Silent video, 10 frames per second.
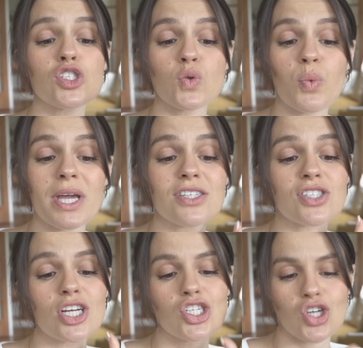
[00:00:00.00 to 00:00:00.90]

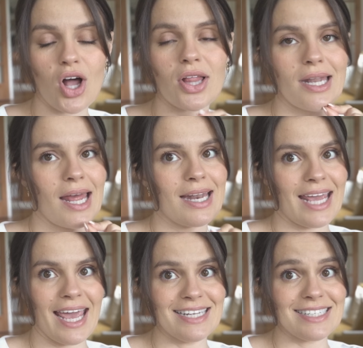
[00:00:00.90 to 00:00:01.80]
sweets, chocolate, and
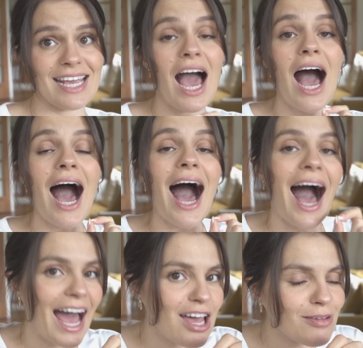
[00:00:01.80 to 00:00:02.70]
candy.
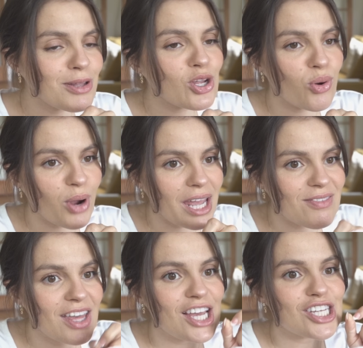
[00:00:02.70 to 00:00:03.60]
I have been
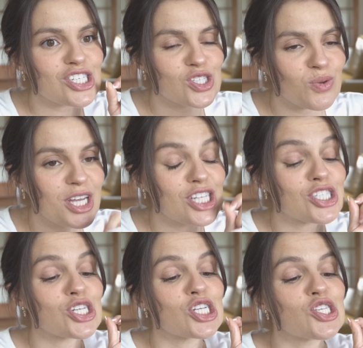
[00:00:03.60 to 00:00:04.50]
craving
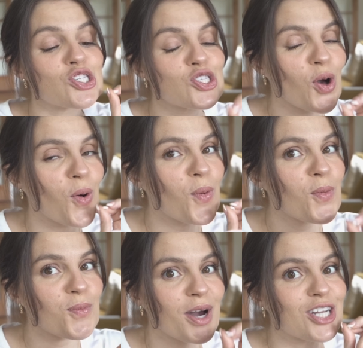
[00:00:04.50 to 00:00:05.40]
sweets
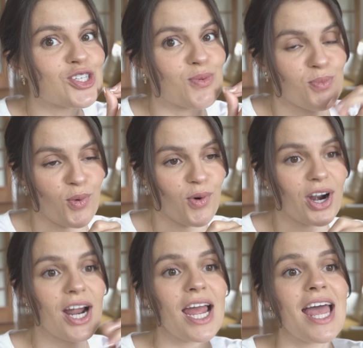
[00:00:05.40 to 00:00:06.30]
so much
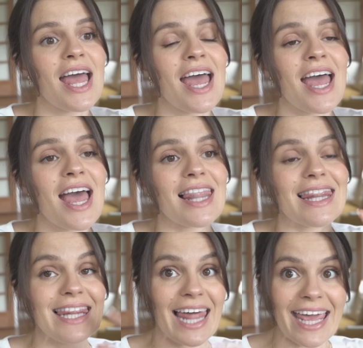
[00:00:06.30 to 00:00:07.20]
more
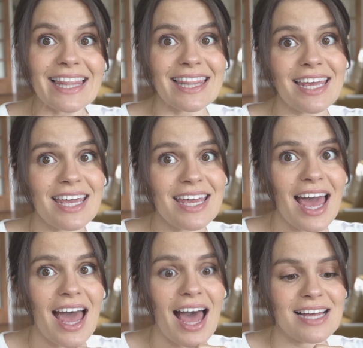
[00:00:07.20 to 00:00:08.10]
lately
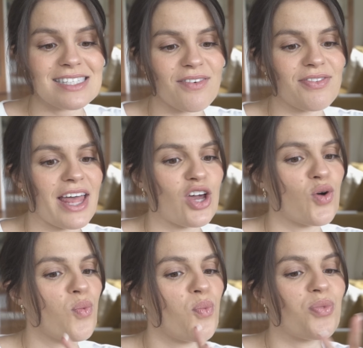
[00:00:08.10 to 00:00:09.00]
as of like
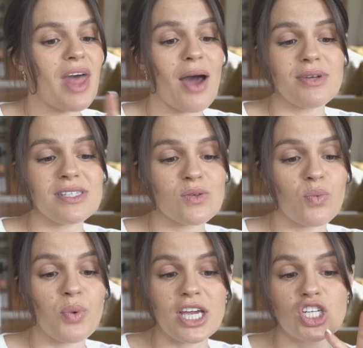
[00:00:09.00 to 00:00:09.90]
that was
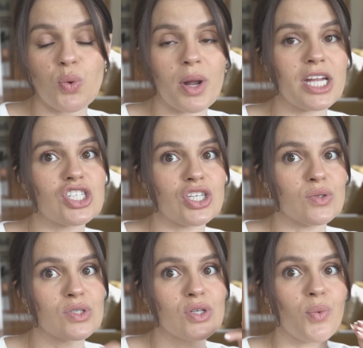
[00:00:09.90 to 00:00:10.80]
week
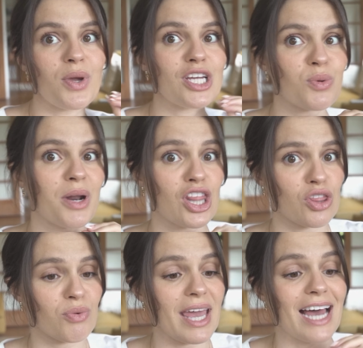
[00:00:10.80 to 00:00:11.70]
22 so week
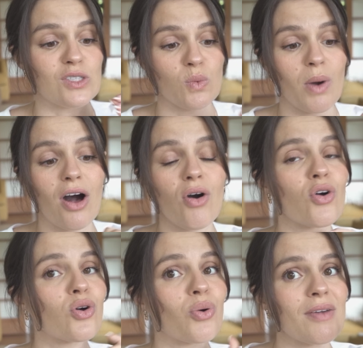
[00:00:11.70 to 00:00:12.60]
23 as
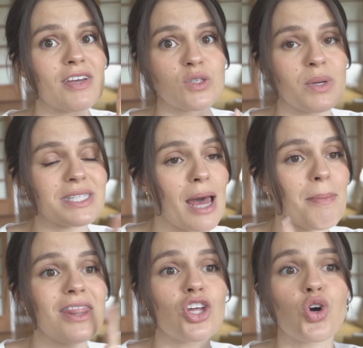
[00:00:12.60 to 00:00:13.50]
well craving sweets i'm
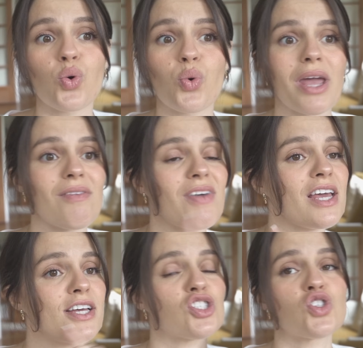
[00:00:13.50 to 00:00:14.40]
in the
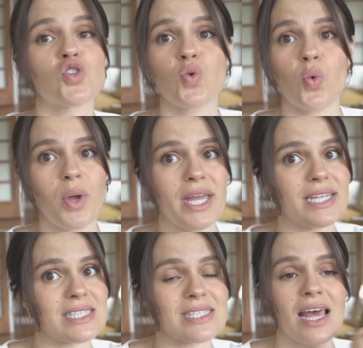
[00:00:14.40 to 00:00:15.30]
craving
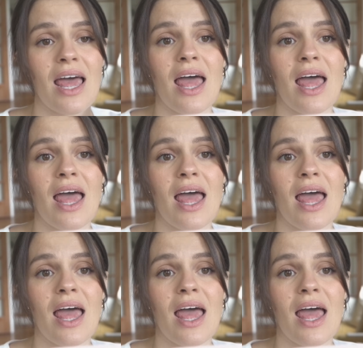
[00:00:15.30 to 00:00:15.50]
sweets